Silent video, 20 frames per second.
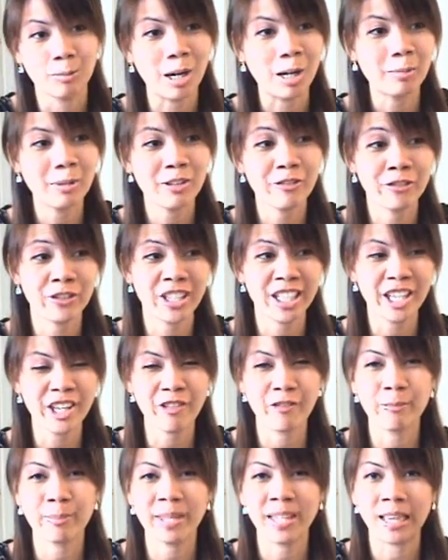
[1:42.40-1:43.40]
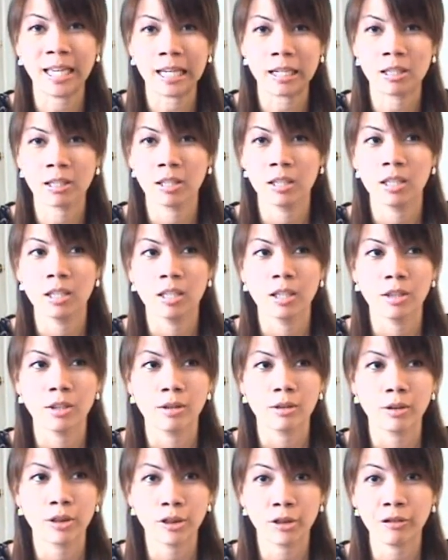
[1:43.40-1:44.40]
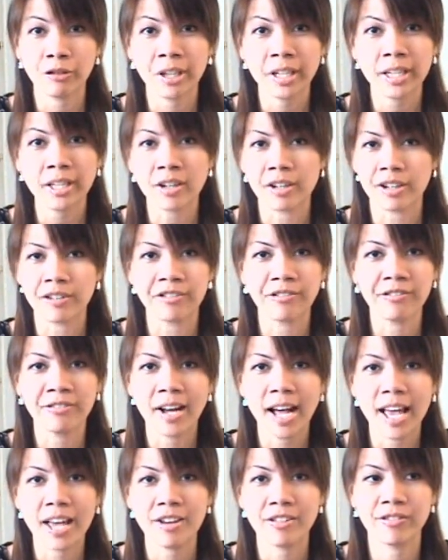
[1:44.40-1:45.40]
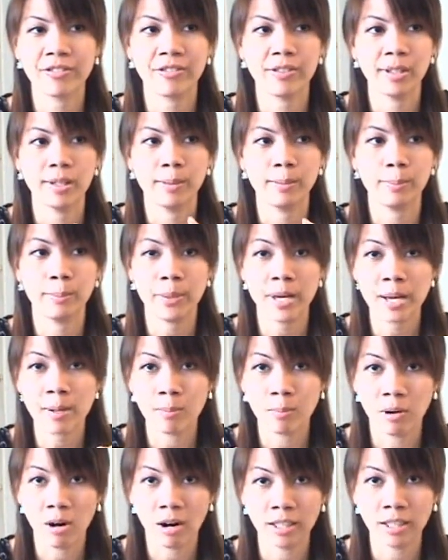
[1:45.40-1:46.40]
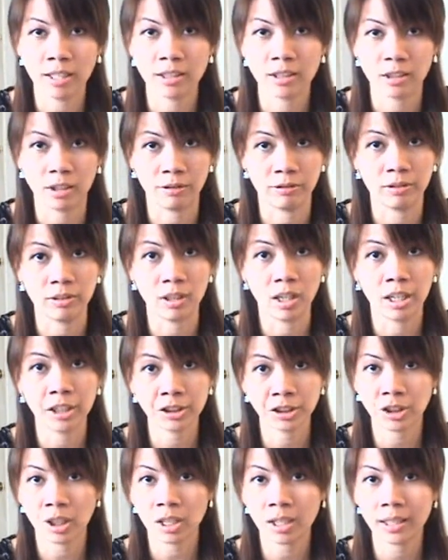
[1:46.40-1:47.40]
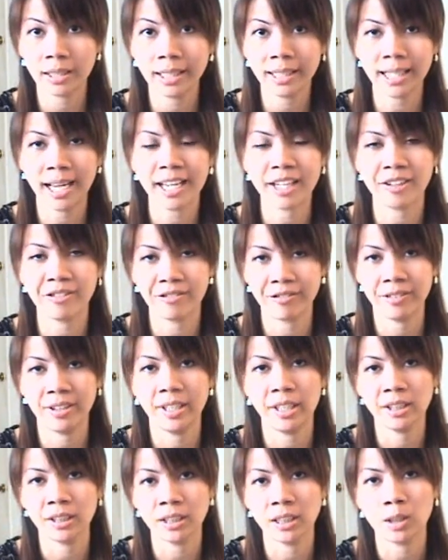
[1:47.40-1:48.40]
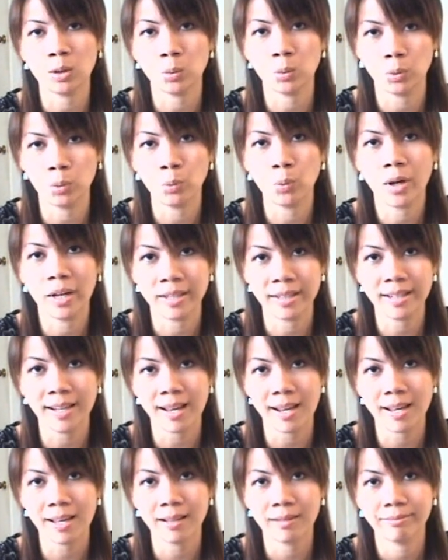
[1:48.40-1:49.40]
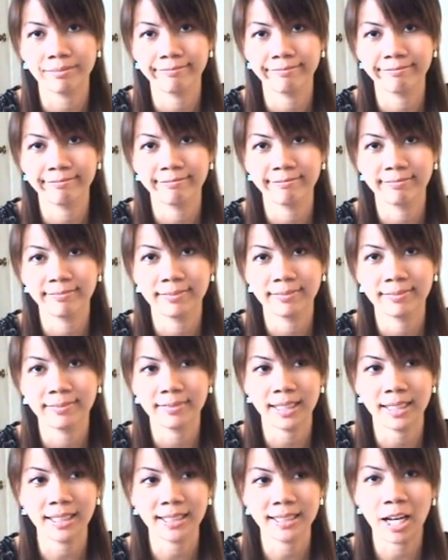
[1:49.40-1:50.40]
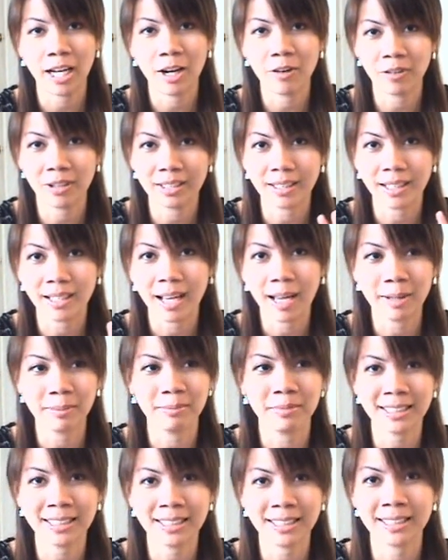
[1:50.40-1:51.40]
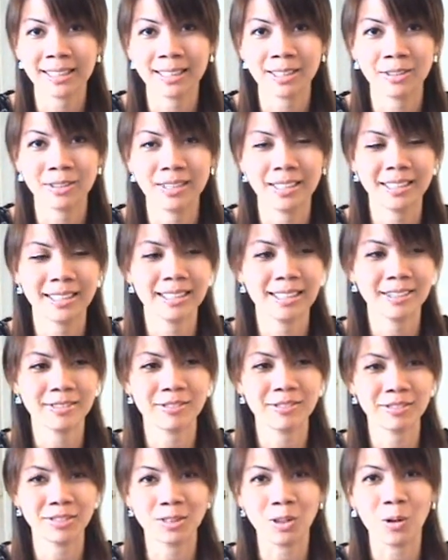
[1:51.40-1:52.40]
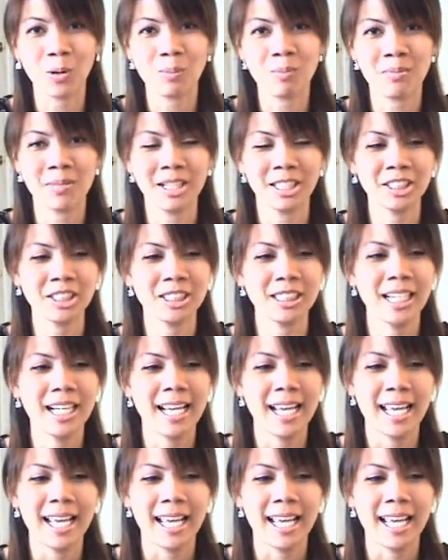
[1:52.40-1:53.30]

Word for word: Probably if you give me like three or five big bars of dark chocolate, I can finish it in one day. That's how it, I'm addicted to it so much.